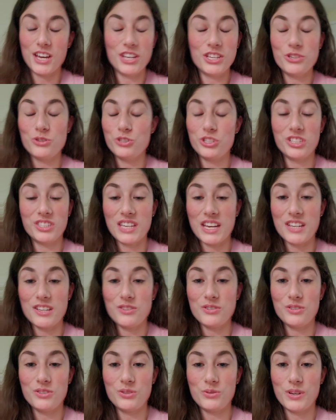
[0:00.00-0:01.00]
You just get
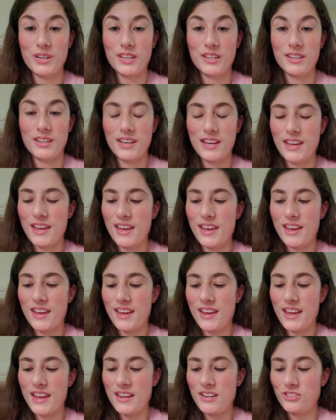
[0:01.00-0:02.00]
used to it
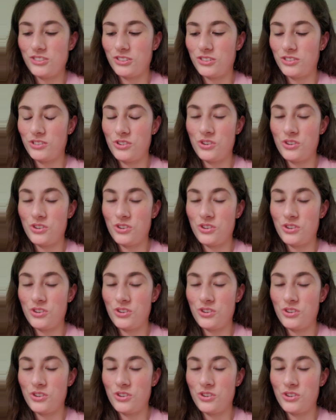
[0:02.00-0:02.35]
and just